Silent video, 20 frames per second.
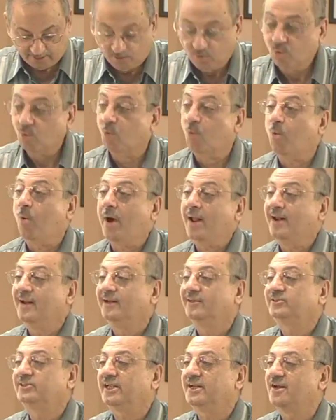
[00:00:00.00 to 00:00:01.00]
Wal.
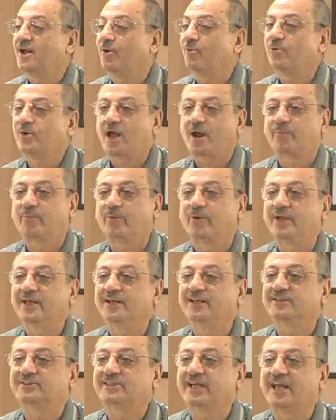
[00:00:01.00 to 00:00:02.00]
See, now we
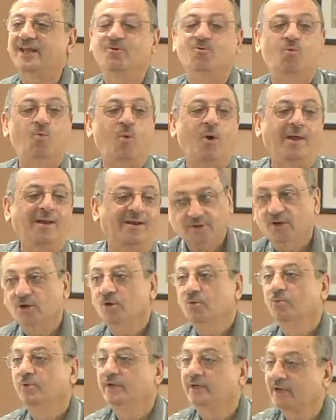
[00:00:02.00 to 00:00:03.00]
are saying wal.
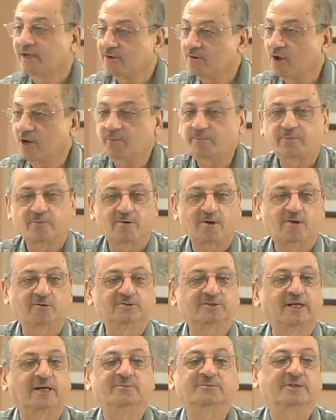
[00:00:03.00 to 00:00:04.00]
We did not
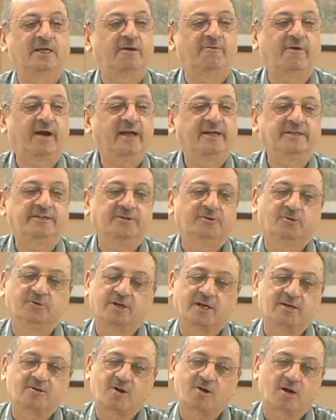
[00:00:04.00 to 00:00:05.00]
pronounce Hamza. Why you
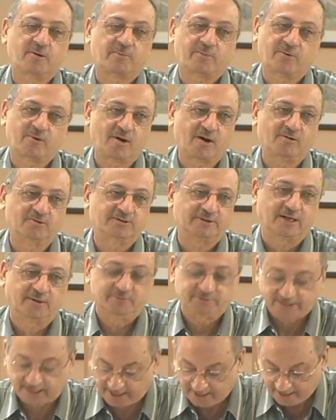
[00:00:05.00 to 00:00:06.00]
did not pronounce
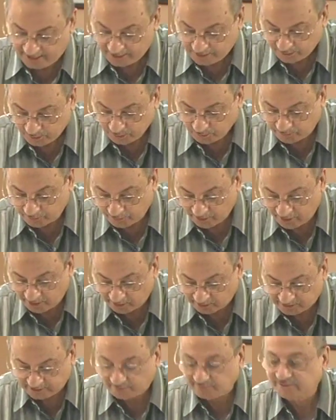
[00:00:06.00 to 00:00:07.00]
Hamza? You
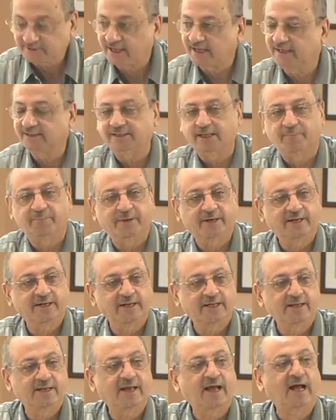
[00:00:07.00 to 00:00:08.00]
pronounce Hamza in the
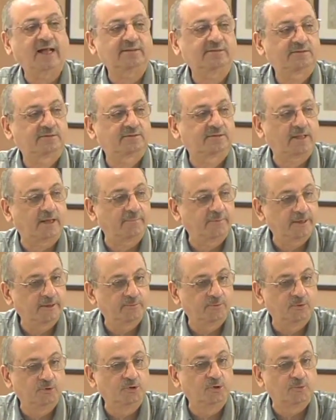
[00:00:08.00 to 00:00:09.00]
beginning.
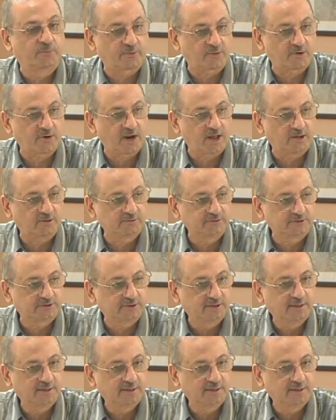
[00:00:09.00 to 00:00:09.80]
At-tabibu you pronounce.